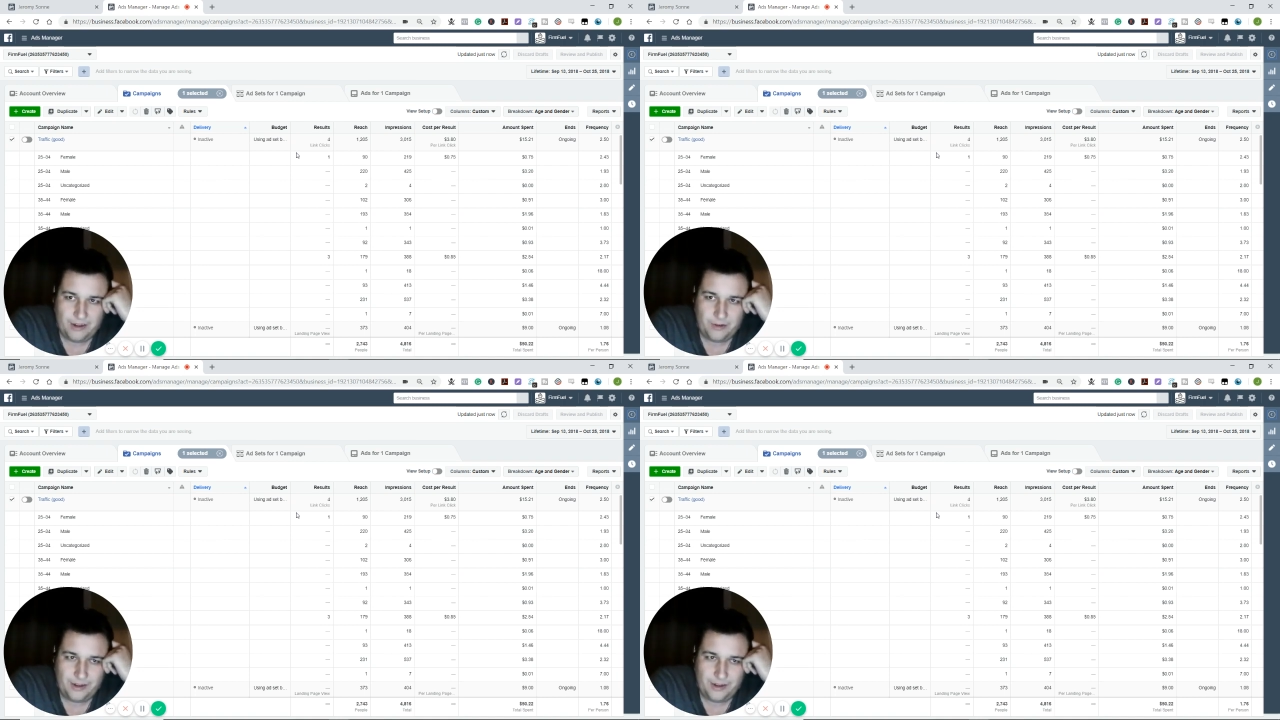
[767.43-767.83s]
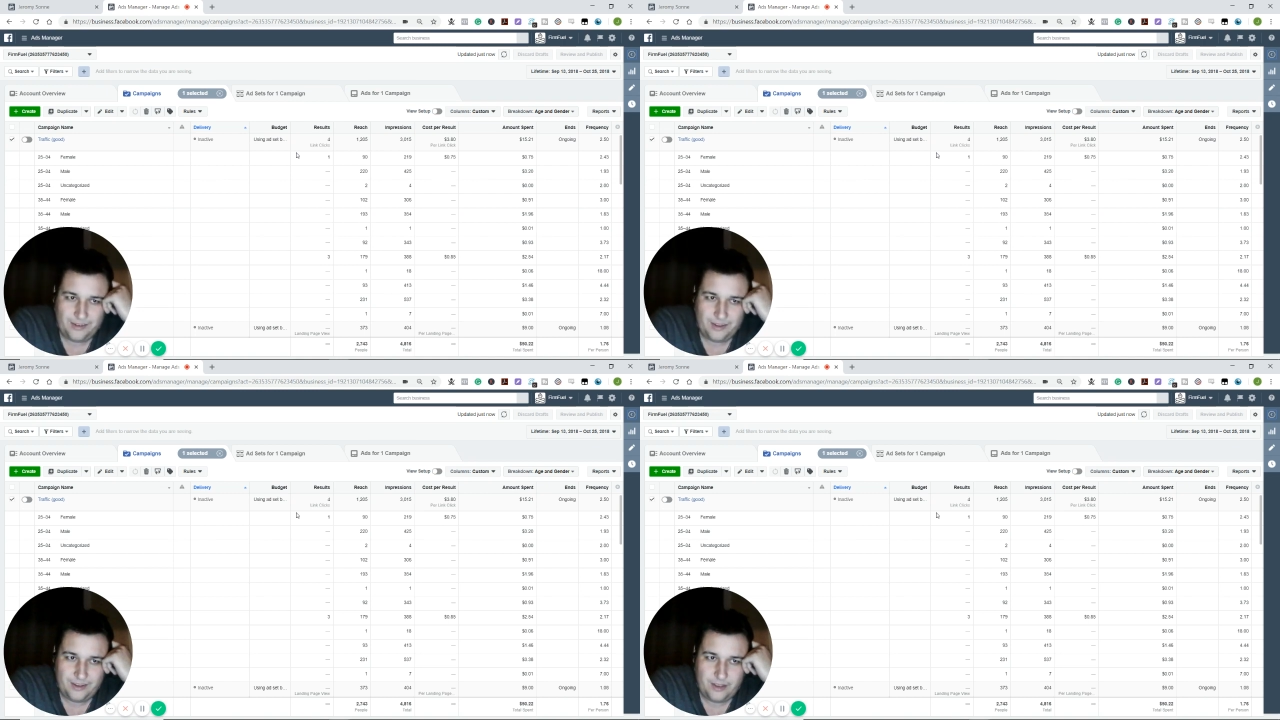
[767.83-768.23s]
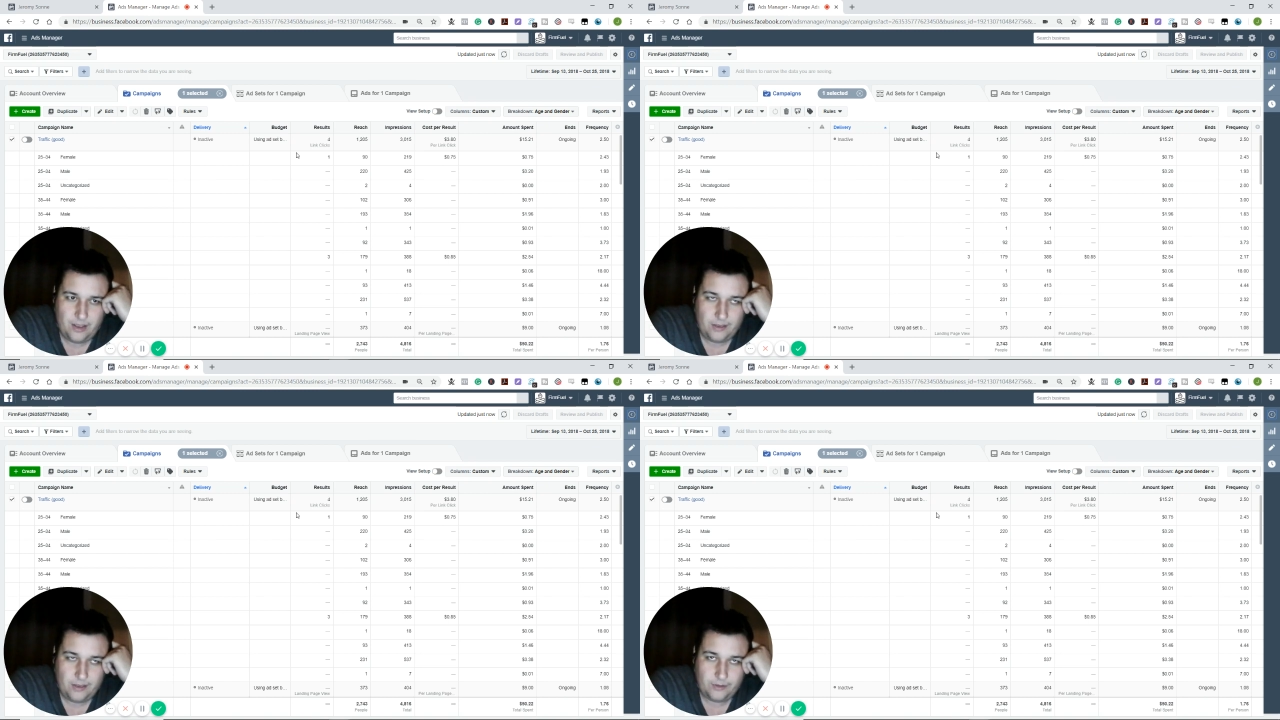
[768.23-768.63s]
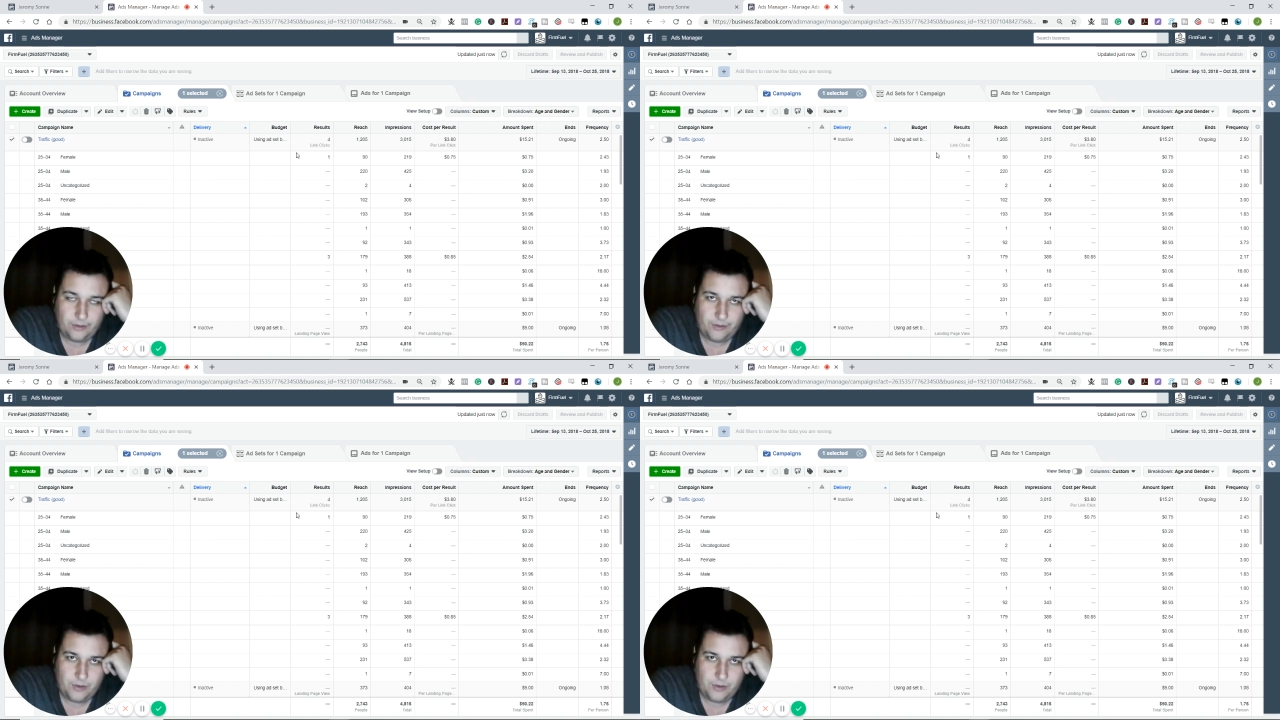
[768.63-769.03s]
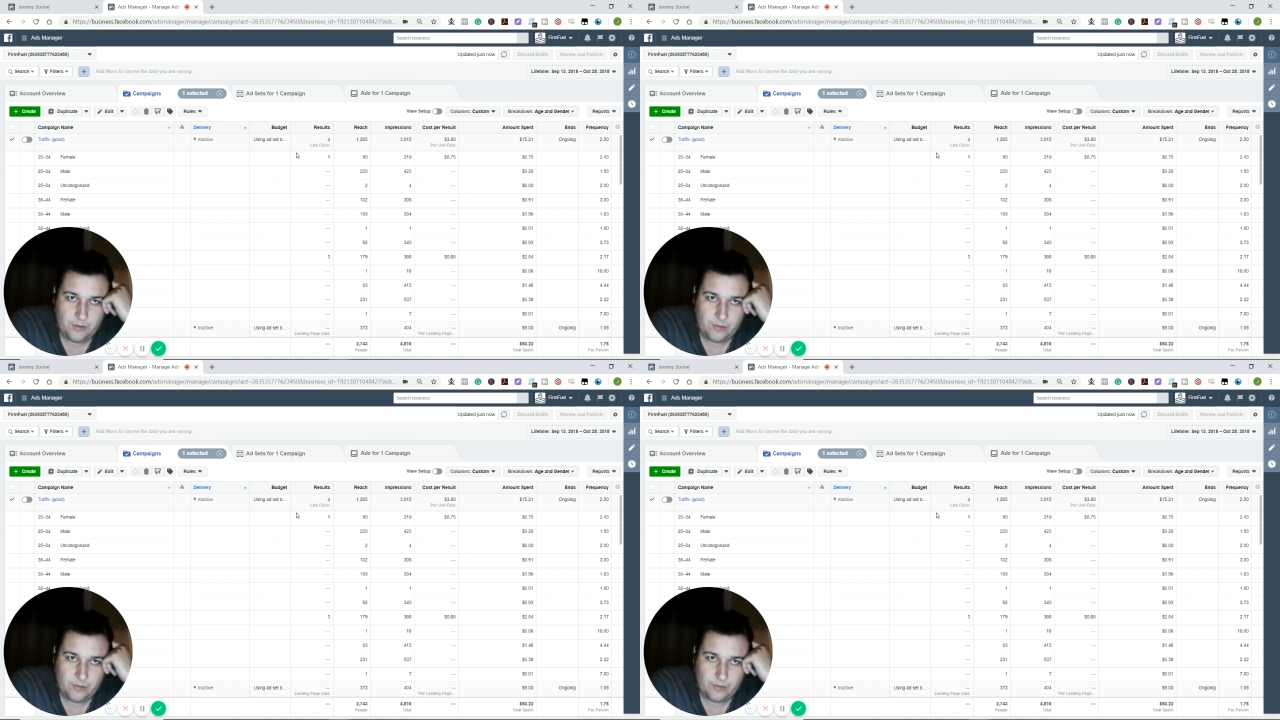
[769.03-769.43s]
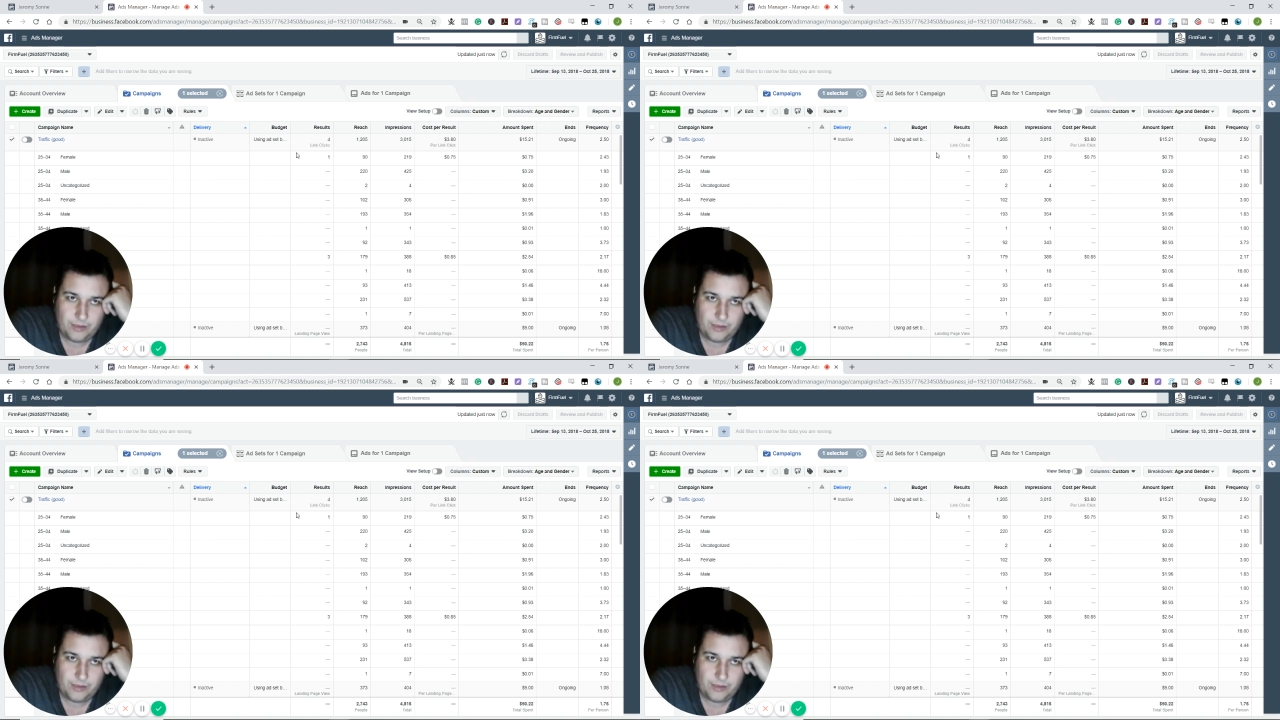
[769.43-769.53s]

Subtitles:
No need to hustle if you